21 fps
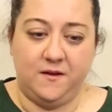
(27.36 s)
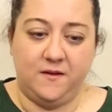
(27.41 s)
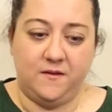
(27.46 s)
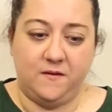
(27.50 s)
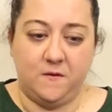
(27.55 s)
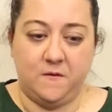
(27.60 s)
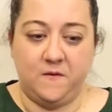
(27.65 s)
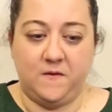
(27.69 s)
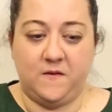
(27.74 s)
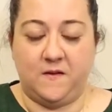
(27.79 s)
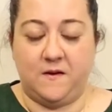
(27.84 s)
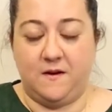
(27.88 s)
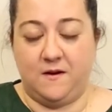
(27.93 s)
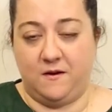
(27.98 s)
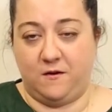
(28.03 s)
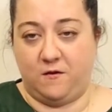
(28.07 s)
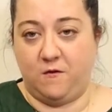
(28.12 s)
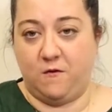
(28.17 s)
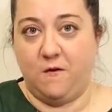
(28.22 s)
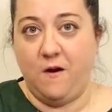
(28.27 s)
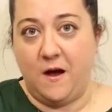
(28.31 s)
There's
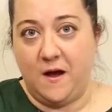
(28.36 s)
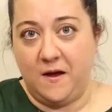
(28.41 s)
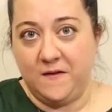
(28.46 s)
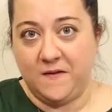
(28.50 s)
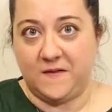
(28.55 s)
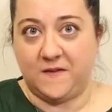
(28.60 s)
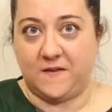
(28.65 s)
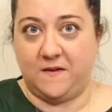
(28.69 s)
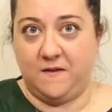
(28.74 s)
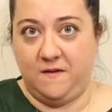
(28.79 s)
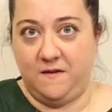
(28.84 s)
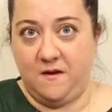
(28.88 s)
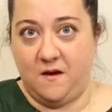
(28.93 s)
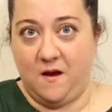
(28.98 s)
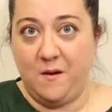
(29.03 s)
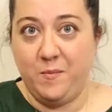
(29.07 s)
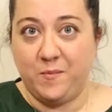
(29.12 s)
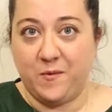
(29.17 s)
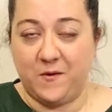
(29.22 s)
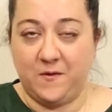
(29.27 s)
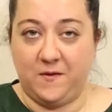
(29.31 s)
a crust, the
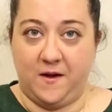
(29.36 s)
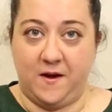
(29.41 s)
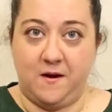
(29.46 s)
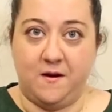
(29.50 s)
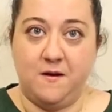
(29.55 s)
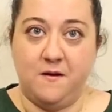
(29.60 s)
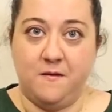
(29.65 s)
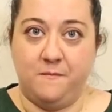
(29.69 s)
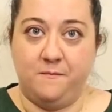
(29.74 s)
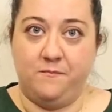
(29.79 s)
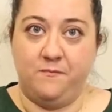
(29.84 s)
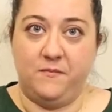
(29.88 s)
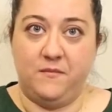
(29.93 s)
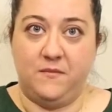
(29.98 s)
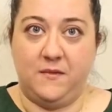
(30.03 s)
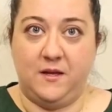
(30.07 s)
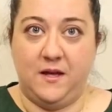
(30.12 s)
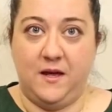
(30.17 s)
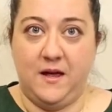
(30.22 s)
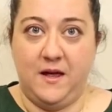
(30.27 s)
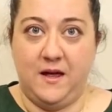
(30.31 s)
upper layer,
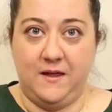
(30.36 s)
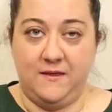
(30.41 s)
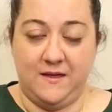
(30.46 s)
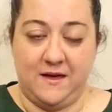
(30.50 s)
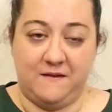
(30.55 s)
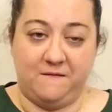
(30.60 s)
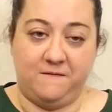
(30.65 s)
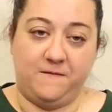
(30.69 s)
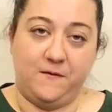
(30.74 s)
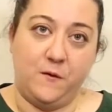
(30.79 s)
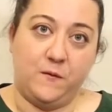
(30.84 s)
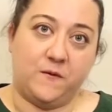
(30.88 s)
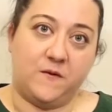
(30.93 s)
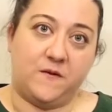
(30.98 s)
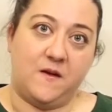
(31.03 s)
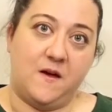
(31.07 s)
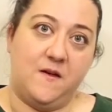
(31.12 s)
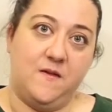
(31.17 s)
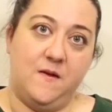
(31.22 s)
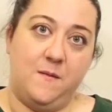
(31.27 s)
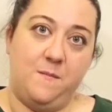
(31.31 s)
that
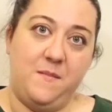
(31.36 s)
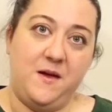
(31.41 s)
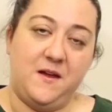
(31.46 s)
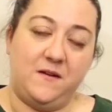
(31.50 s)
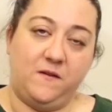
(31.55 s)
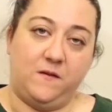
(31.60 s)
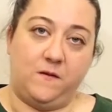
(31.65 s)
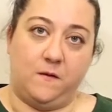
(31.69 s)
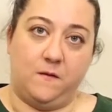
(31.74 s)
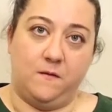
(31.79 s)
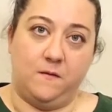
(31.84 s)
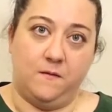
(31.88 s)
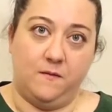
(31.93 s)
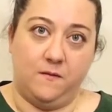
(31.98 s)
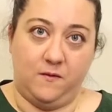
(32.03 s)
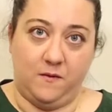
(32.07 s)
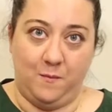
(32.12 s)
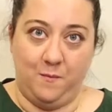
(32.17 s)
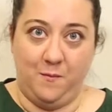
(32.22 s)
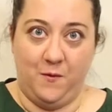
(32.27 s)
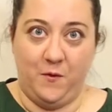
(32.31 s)
floats on the mantle,
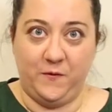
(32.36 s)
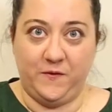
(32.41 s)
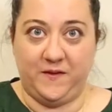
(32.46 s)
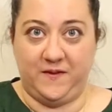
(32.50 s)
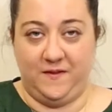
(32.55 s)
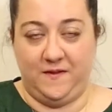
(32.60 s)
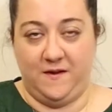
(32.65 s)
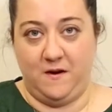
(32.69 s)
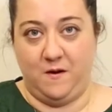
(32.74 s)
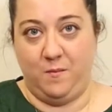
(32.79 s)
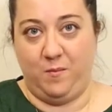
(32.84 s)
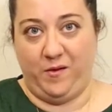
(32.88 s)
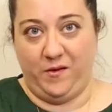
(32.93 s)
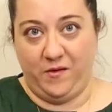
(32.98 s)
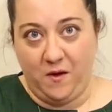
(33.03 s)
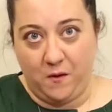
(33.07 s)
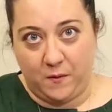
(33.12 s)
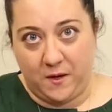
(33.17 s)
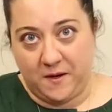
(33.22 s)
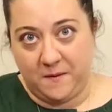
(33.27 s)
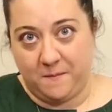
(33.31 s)
the molten layer
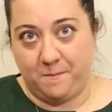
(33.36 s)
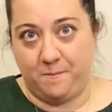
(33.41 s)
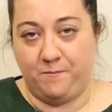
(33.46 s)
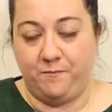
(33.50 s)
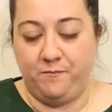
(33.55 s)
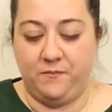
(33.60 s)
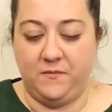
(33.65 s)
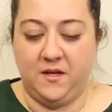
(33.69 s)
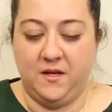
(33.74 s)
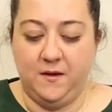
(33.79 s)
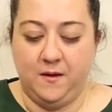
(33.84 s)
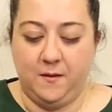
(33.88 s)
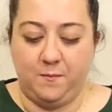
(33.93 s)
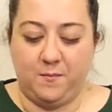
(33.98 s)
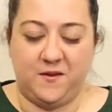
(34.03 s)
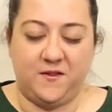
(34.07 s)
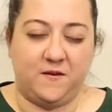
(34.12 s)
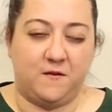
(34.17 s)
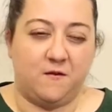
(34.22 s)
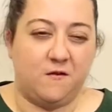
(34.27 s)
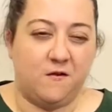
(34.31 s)
below it.
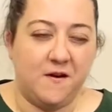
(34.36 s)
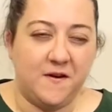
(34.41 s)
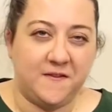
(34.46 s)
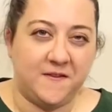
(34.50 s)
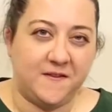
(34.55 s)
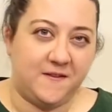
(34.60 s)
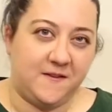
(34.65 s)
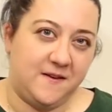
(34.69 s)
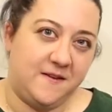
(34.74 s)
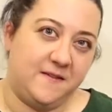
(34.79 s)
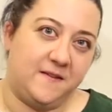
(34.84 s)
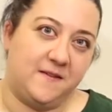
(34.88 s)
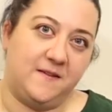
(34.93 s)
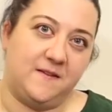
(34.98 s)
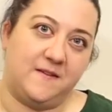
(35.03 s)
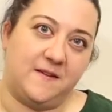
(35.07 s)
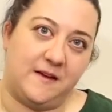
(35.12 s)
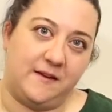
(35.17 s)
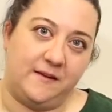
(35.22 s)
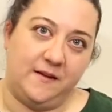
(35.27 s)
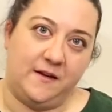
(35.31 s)
But the crust isn't
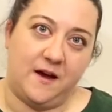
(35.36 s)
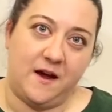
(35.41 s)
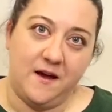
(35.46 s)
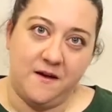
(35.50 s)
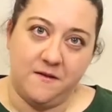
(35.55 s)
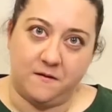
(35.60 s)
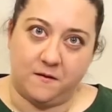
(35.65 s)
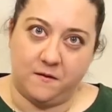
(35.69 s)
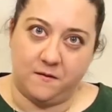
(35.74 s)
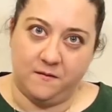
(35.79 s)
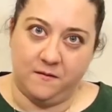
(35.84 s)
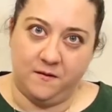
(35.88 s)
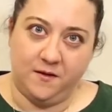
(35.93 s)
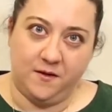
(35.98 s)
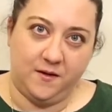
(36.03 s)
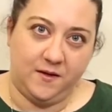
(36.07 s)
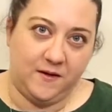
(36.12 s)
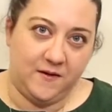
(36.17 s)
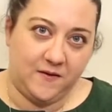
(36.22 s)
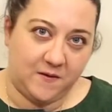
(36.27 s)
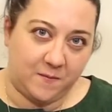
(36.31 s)
solid either.
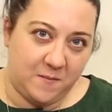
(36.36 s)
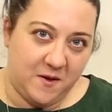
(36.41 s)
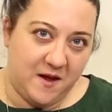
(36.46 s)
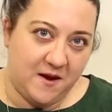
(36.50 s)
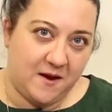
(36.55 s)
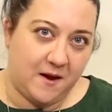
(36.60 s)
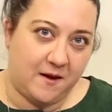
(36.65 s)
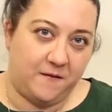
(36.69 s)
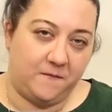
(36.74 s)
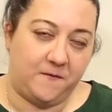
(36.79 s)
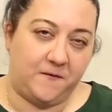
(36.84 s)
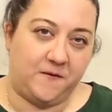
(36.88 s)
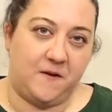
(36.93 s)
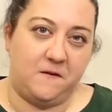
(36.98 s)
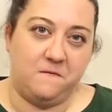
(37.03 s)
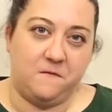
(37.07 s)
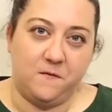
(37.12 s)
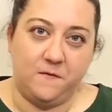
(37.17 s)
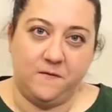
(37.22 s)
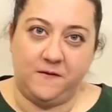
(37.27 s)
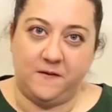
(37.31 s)
It's made out of
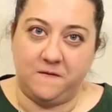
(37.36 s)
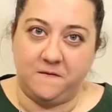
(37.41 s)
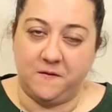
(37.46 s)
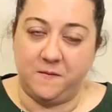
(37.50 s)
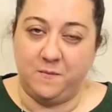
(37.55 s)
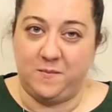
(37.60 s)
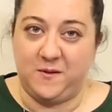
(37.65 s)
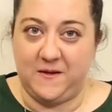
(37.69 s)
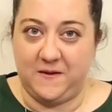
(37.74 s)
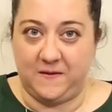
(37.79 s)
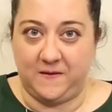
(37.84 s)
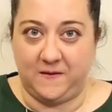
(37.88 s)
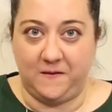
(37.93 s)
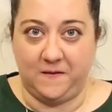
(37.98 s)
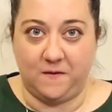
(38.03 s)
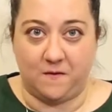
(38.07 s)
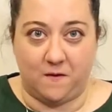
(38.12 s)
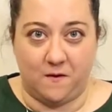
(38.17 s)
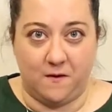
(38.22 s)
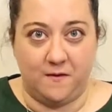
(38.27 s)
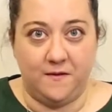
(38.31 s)
several different
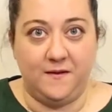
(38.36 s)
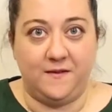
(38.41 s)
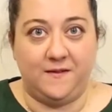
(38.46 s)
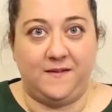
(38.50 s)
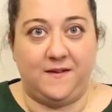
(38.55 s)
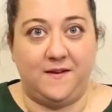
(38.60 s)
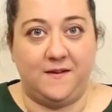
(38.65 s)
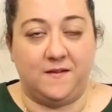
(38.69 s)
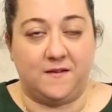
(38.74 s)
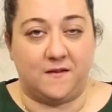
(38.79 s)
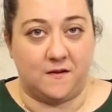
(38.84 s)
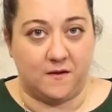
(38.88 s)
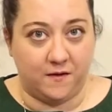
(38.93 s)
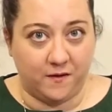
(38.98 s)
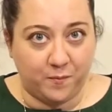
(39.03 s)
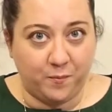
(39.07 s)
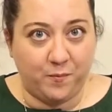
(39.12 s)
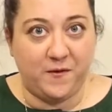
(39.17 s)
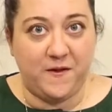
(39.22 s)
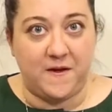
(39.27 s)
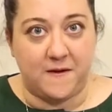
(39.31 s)
pieces called
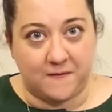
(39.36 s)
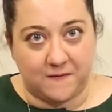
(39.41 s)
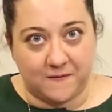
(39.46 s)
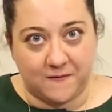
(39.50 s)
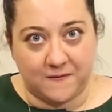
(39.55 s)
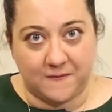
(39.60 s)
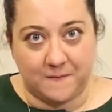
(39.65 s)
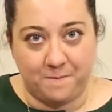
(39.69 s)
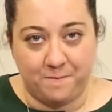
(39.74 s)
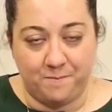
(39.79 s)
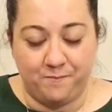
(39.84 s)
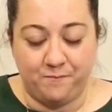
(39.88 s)
tectonic plates.